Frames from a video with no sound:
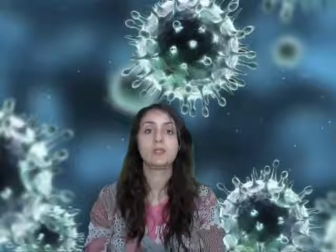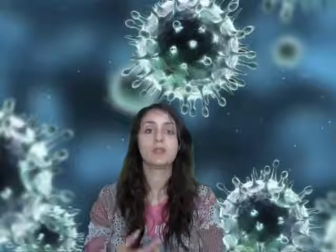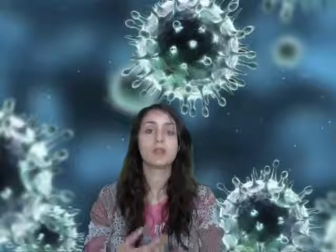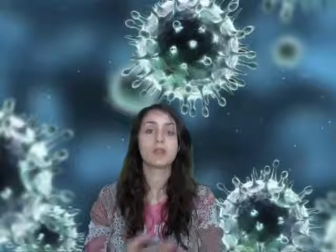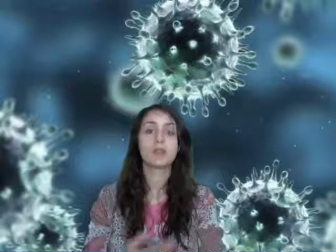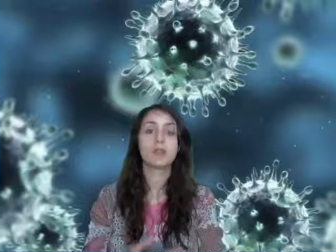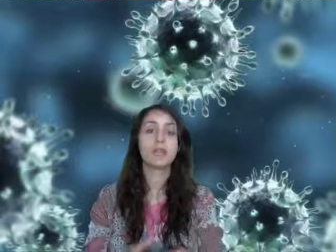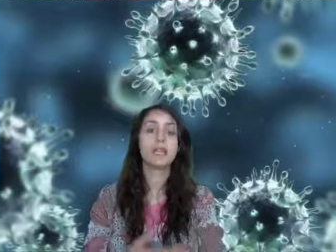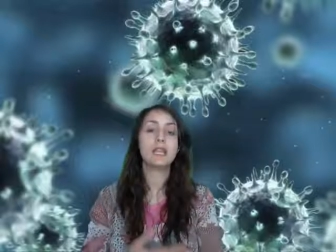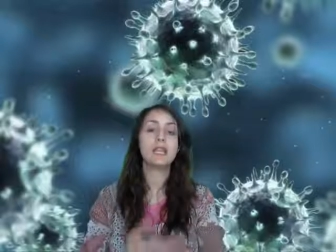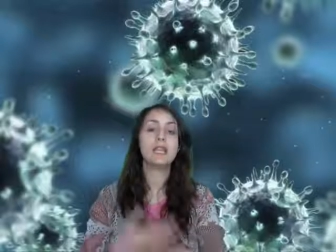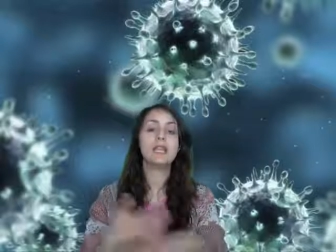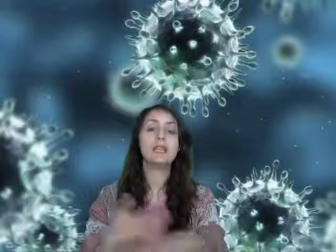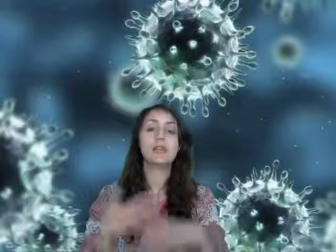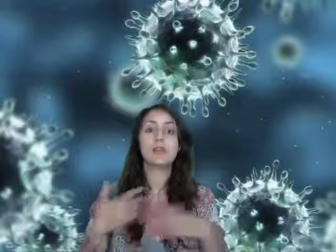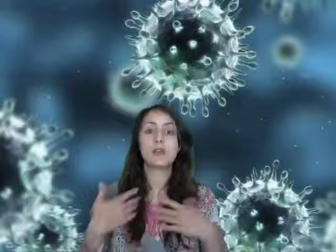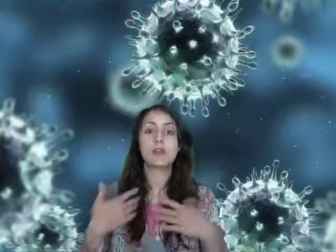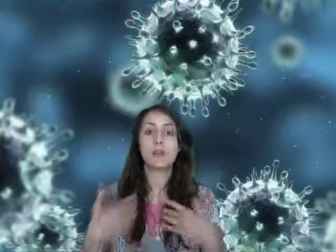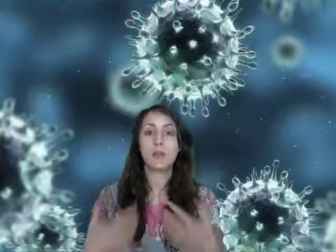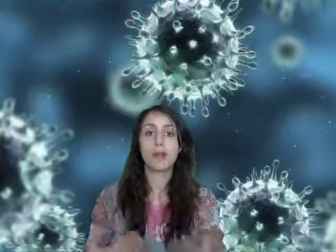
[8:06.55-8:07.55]
to clean
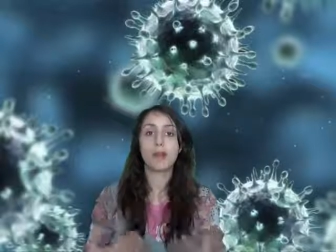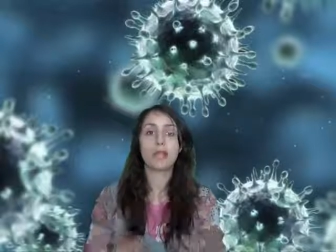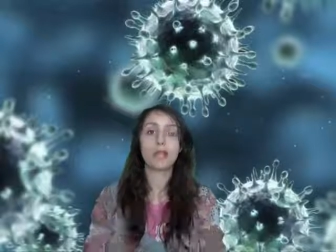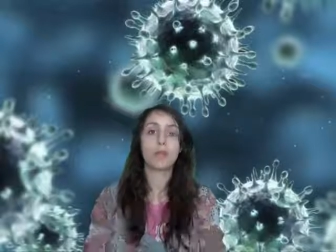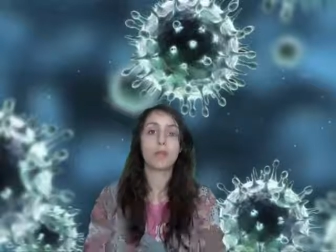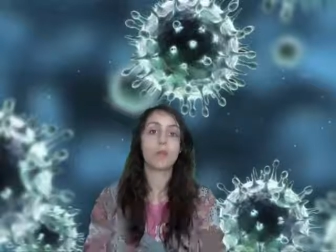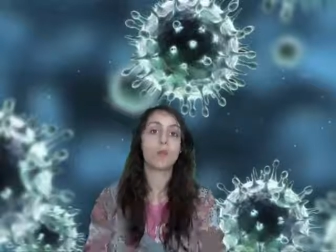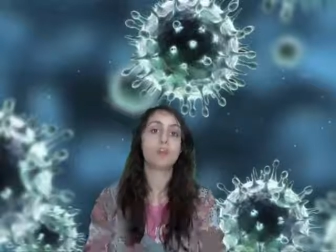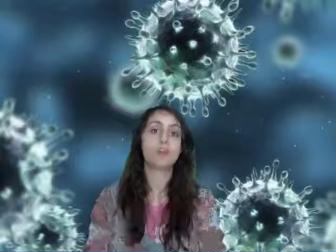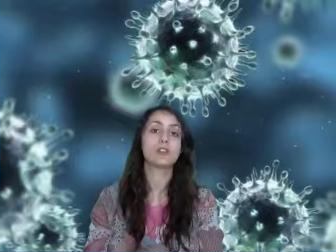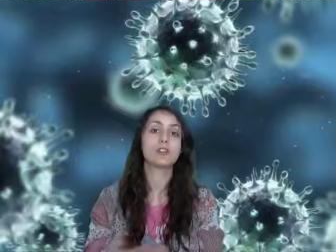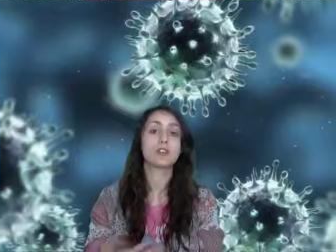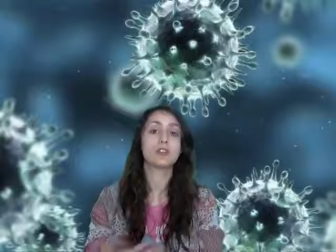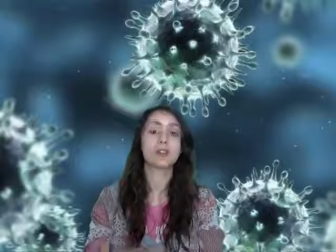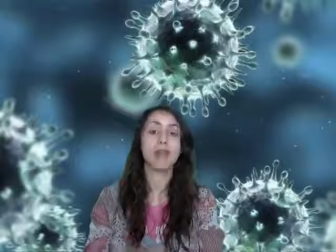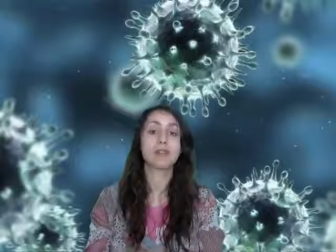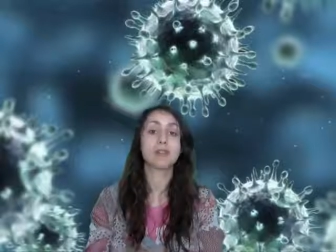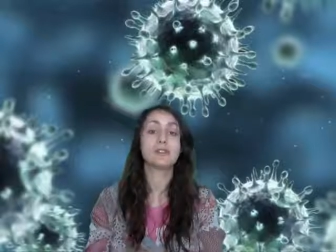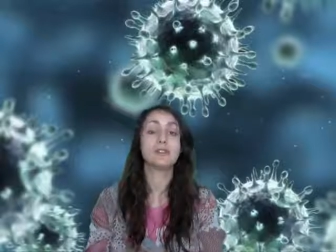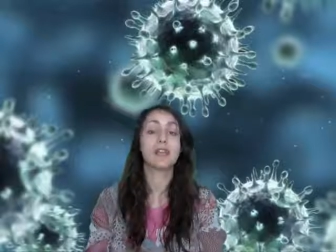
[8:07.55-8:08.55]
your body and wash your
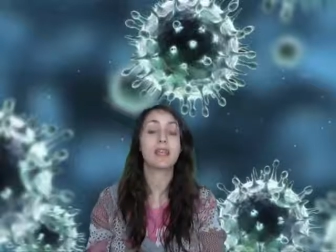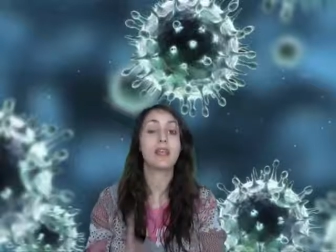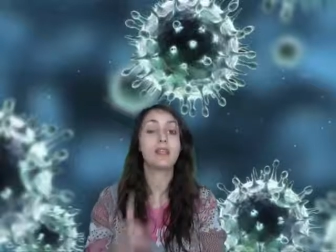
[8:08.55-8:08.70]
hands.